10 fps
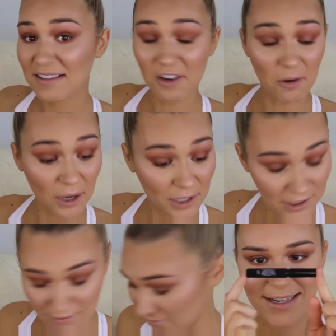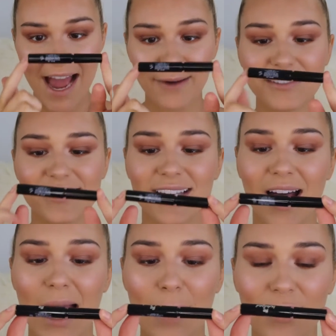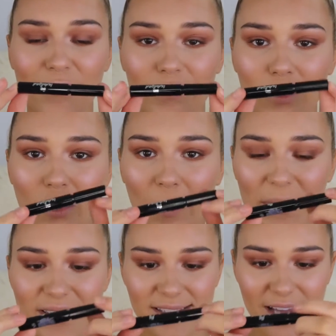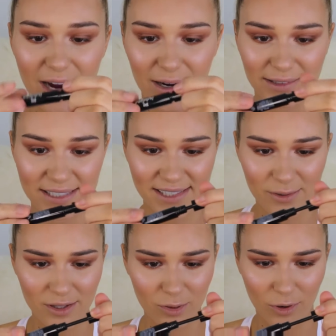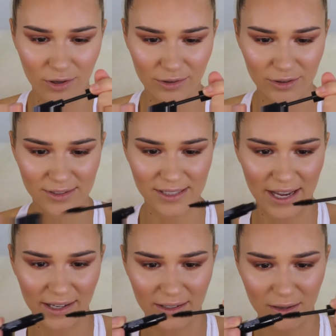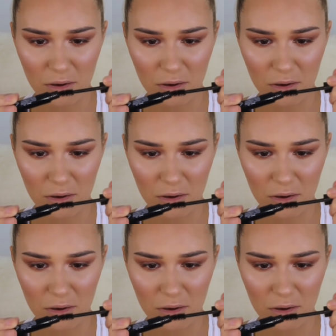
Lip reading: It's not working. Now it's time for mascara. Let's see what the wand looks like.